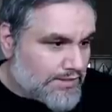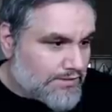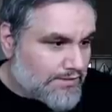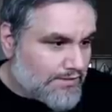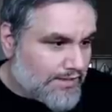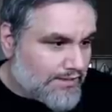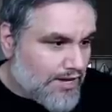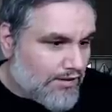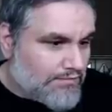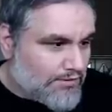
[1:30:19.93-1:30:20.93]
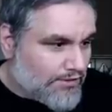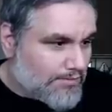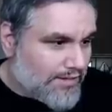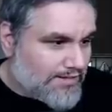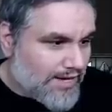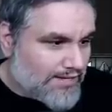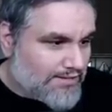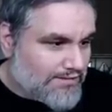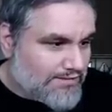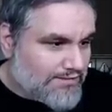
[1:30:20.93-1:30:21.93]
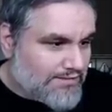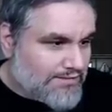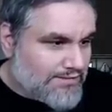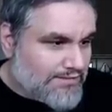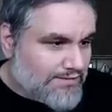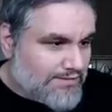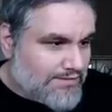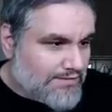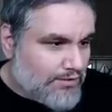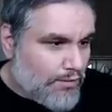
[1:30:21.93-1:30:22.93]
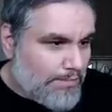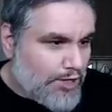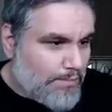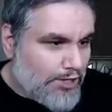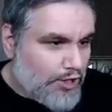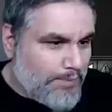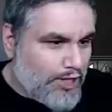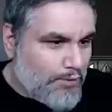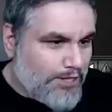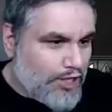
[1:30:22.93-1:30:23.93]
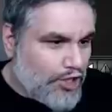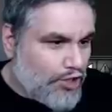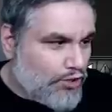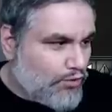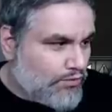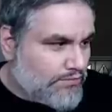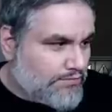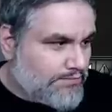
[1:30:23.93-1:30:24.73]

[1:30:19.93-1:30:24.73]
So they're like, no, don't look at my deck. Pew, pew, pew, pew.